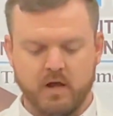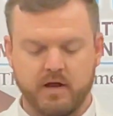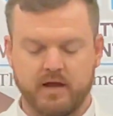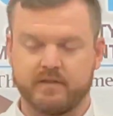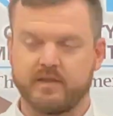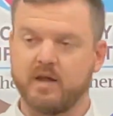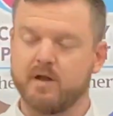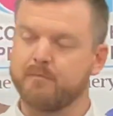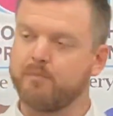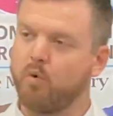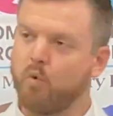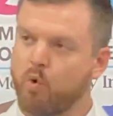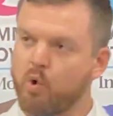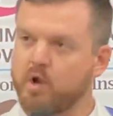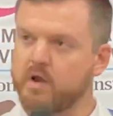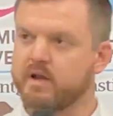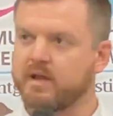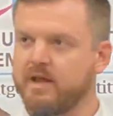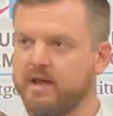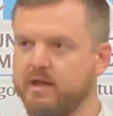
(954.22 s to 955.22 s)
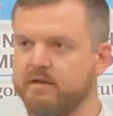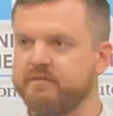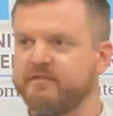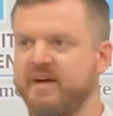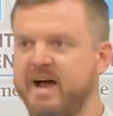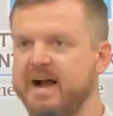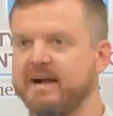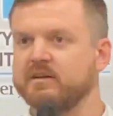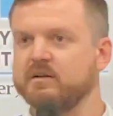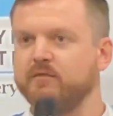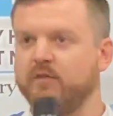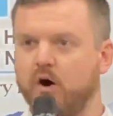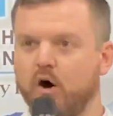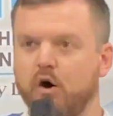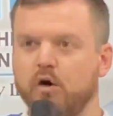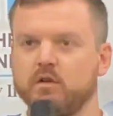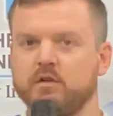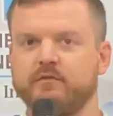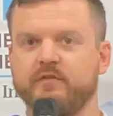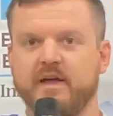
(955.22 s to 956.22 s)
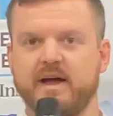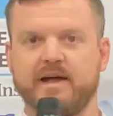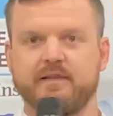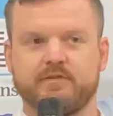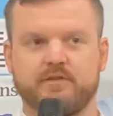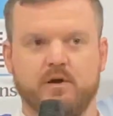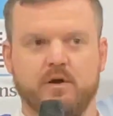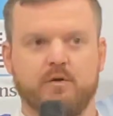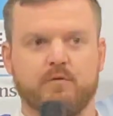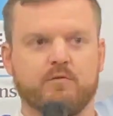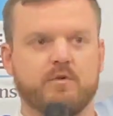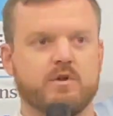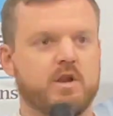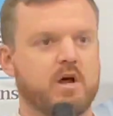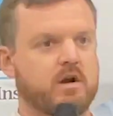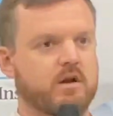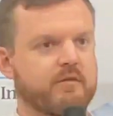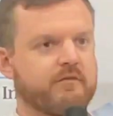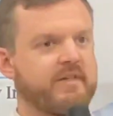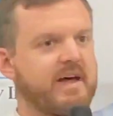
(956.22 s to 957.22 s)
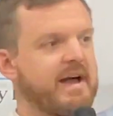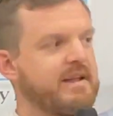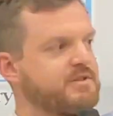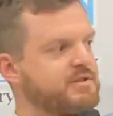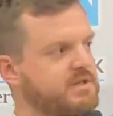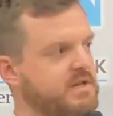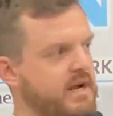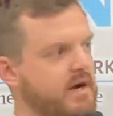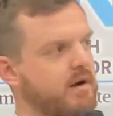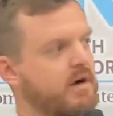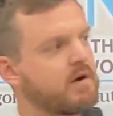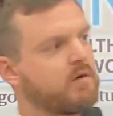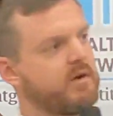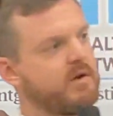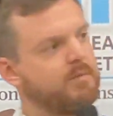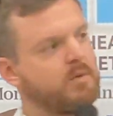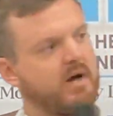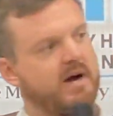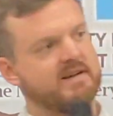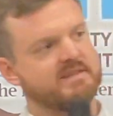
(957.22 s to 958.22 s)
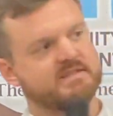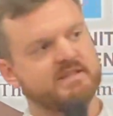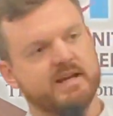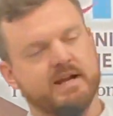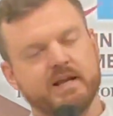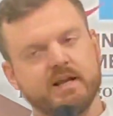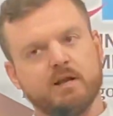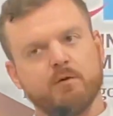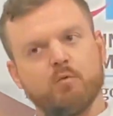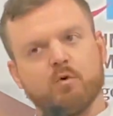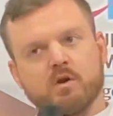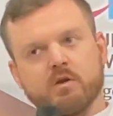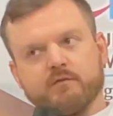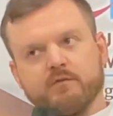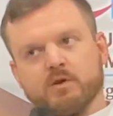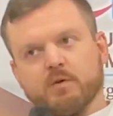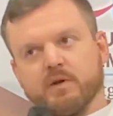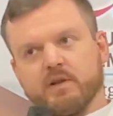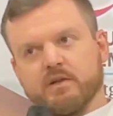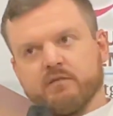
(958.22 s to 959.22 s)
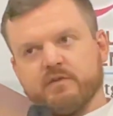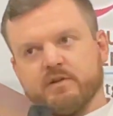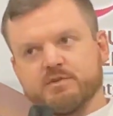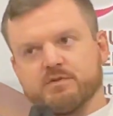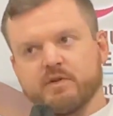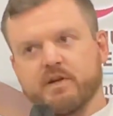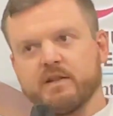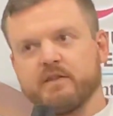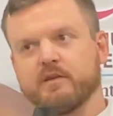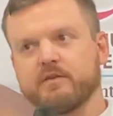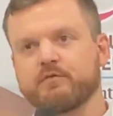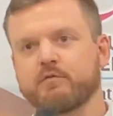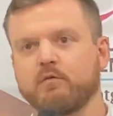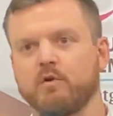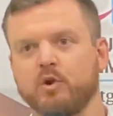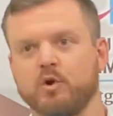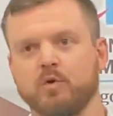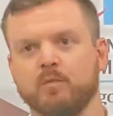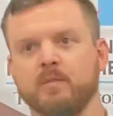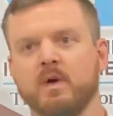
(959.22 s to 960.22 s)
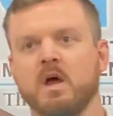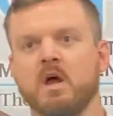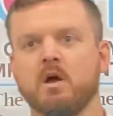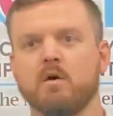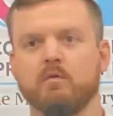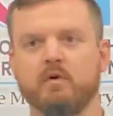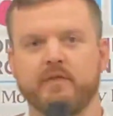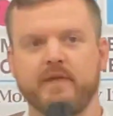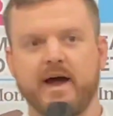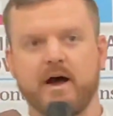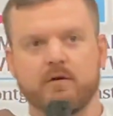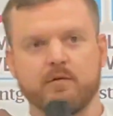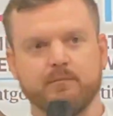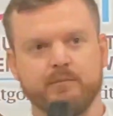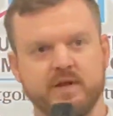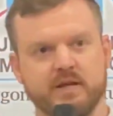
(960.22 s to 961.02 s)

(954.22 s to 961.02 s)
The important key fact of all of that, though, none of that generically applies to any one of you individually in this room without